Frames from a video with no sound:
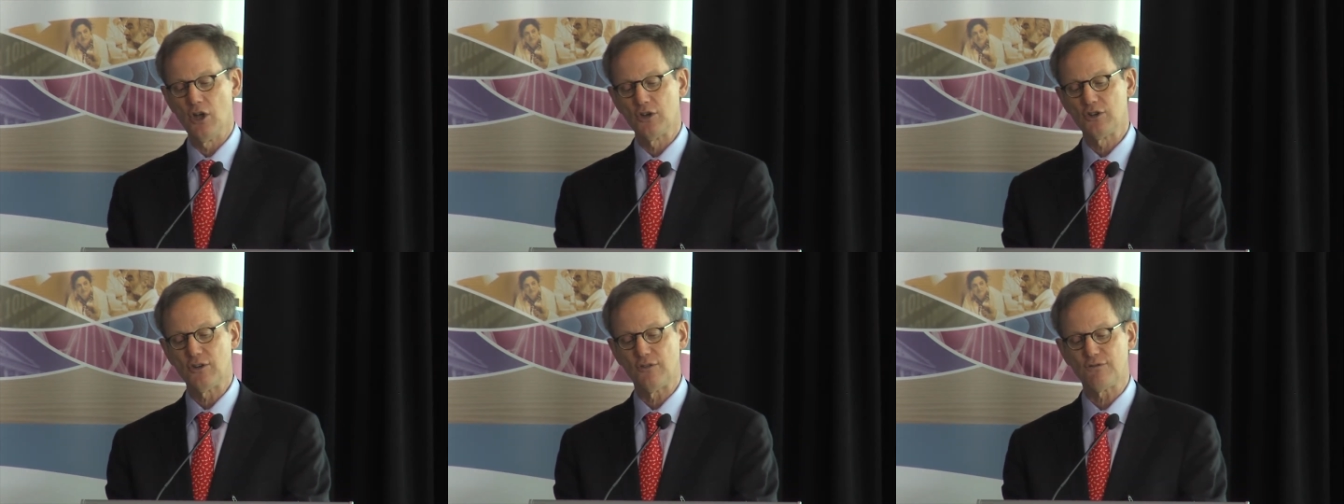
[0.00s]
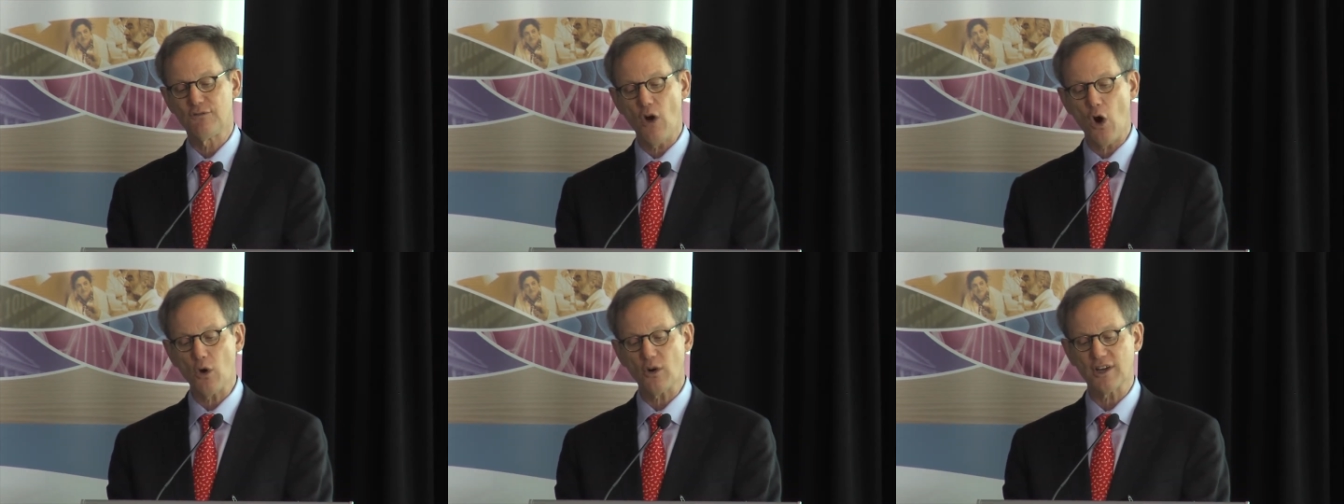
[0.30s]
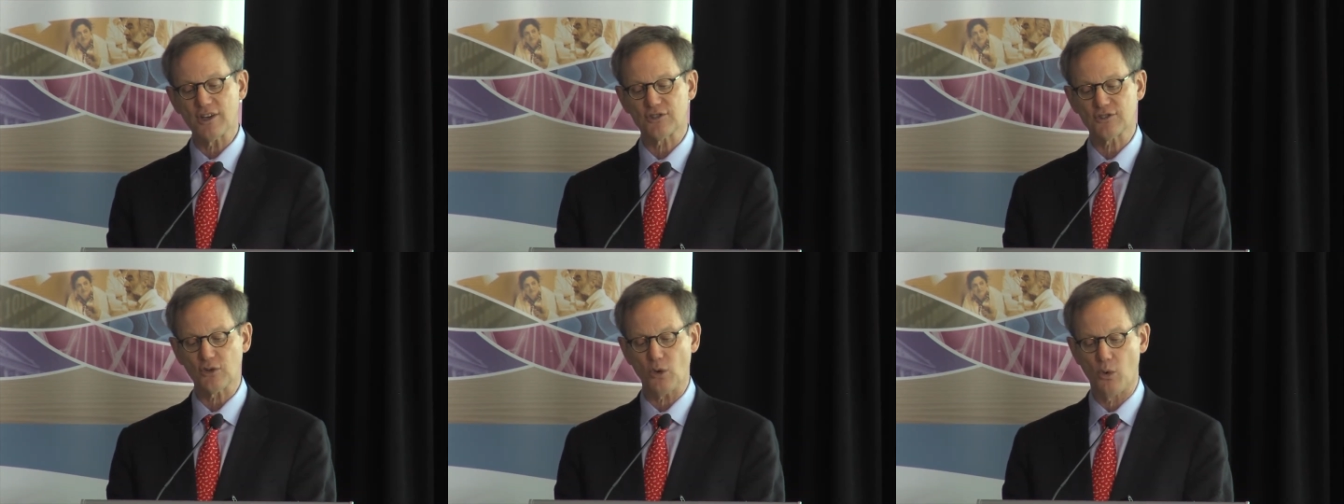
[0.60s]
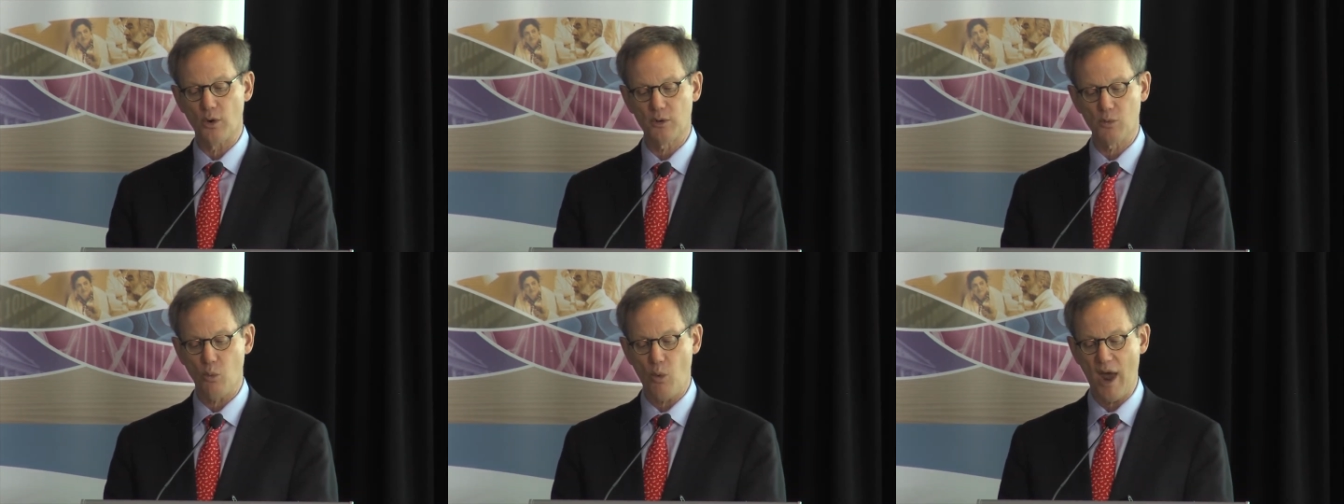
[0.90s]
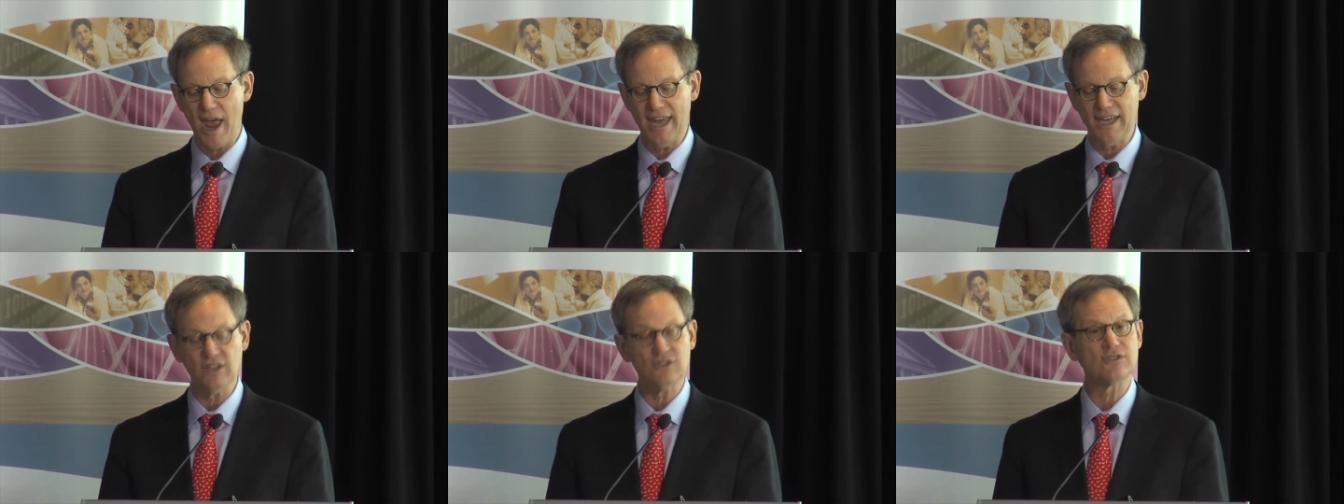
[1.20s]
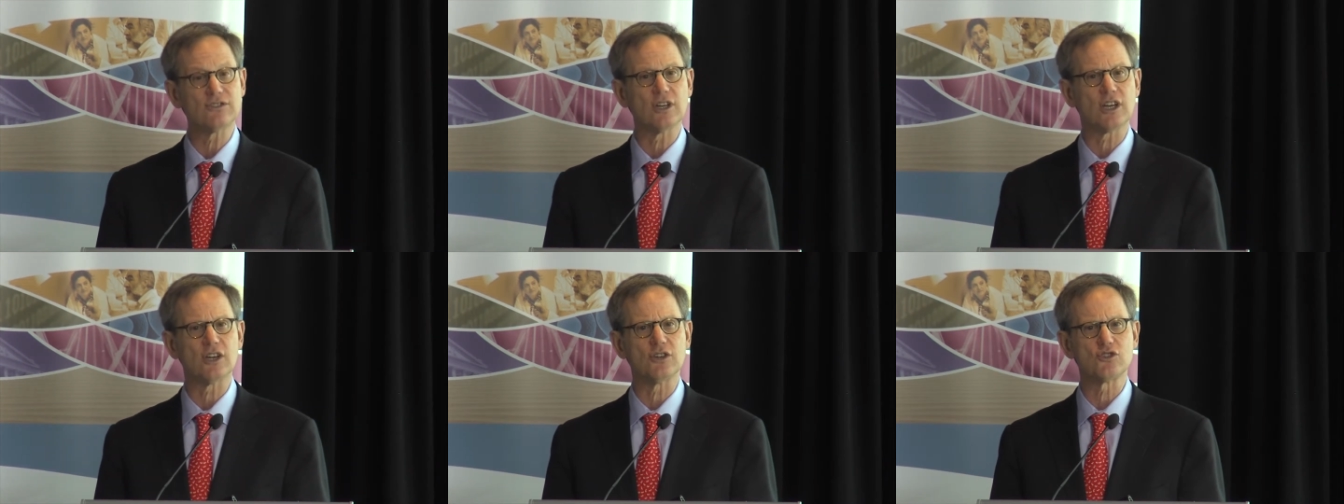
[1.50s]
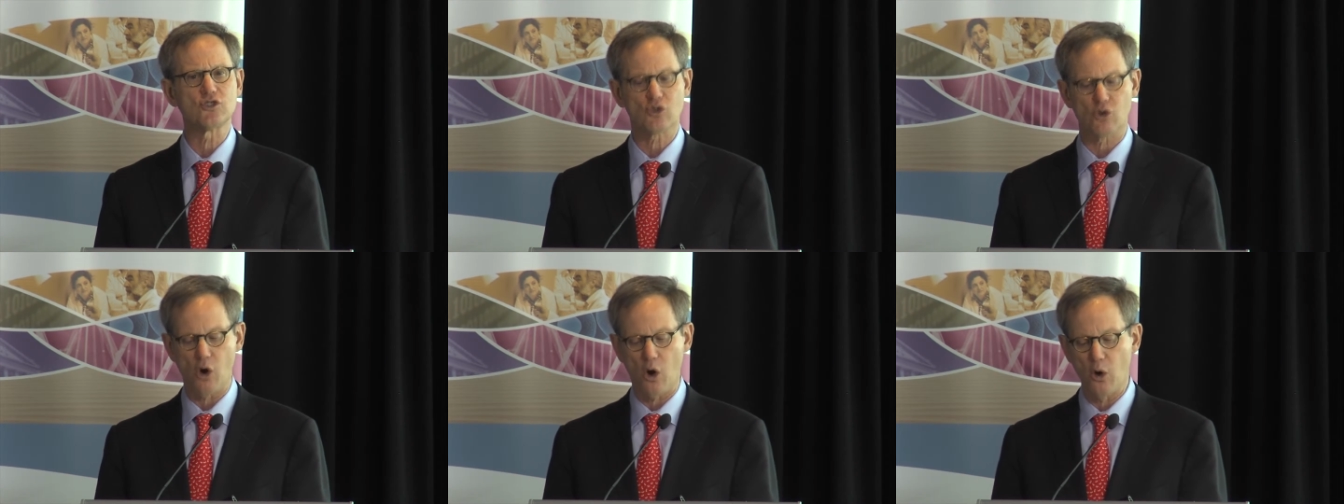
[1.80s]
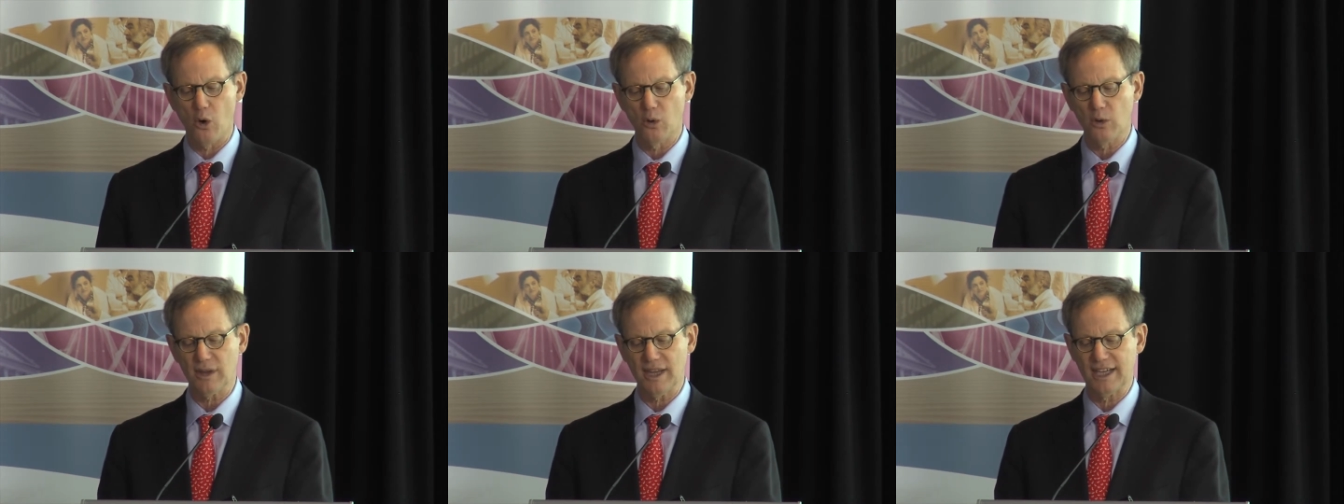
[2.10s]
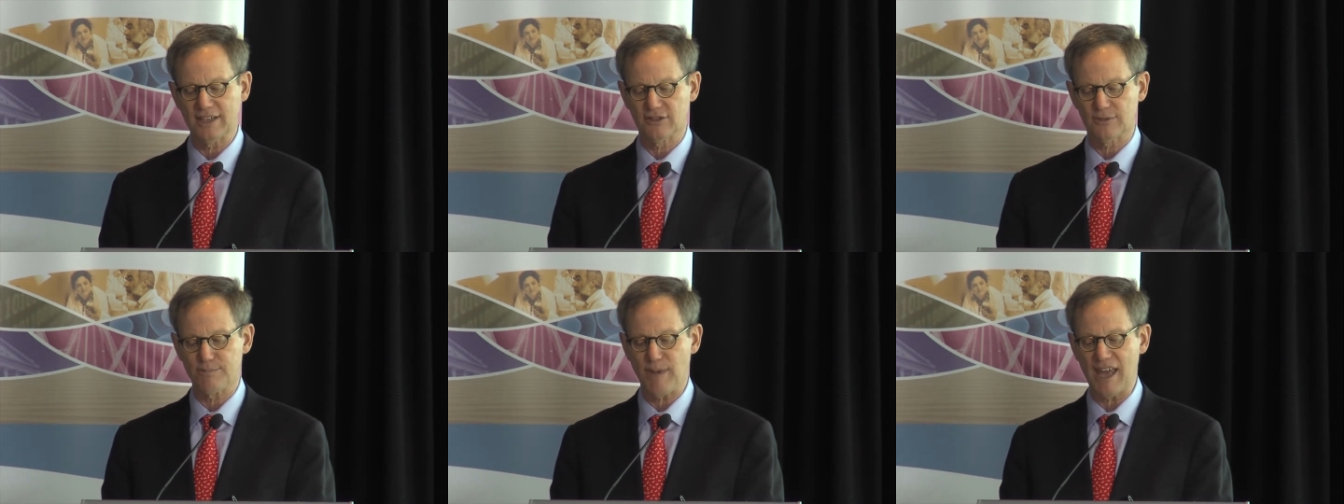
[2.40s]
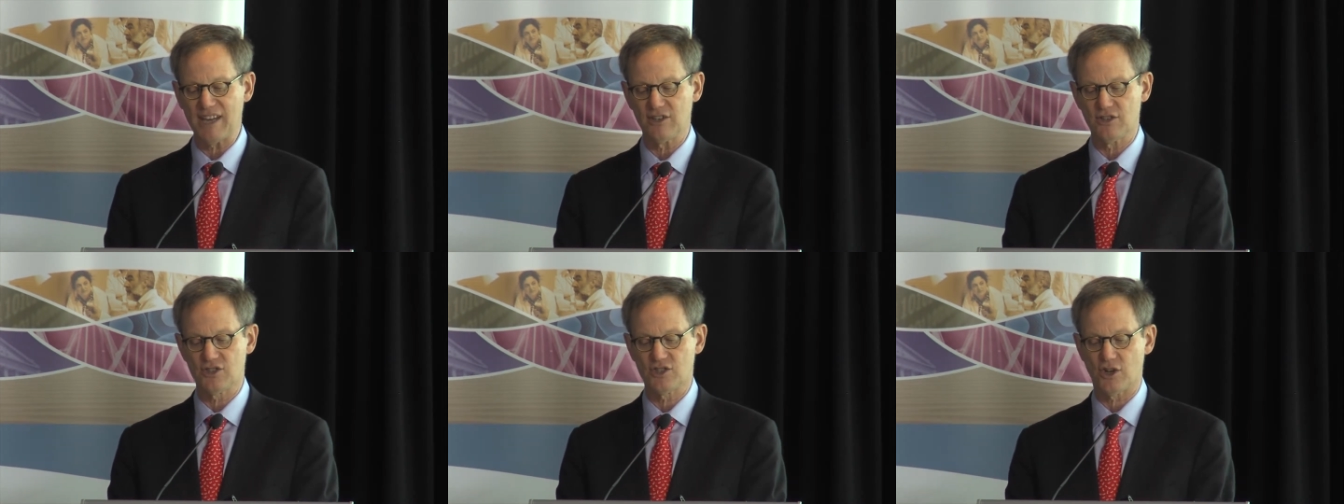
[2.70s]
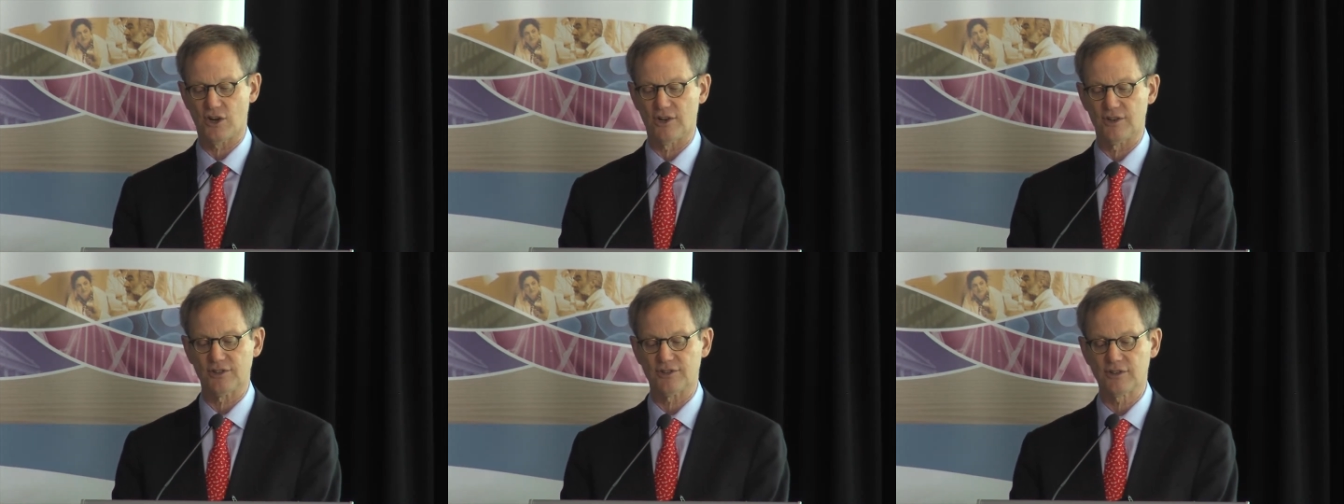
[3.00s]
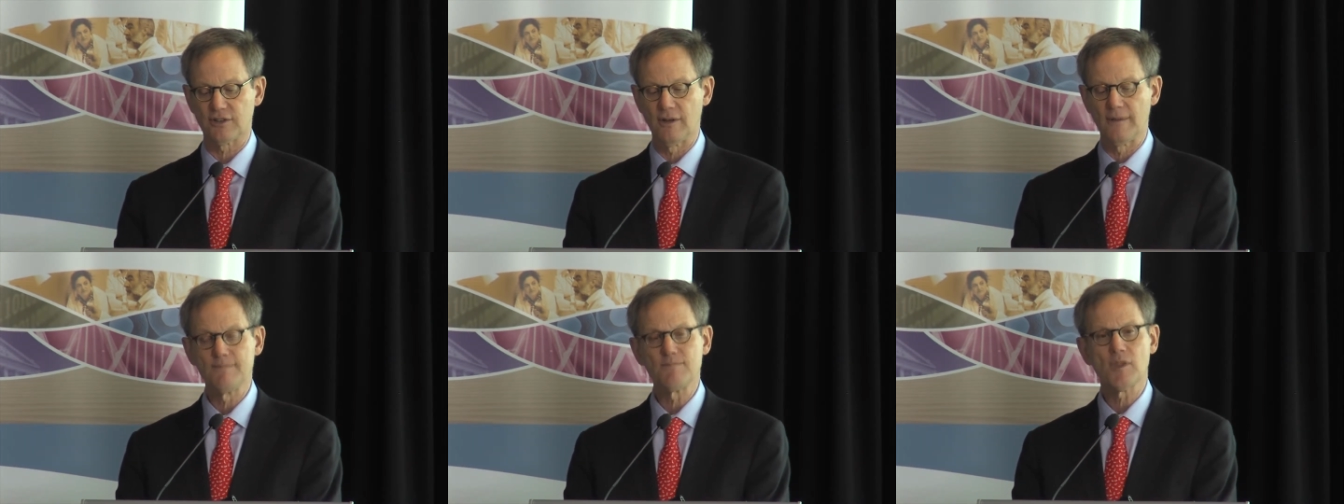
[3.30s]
to focus on ways to control expenditures,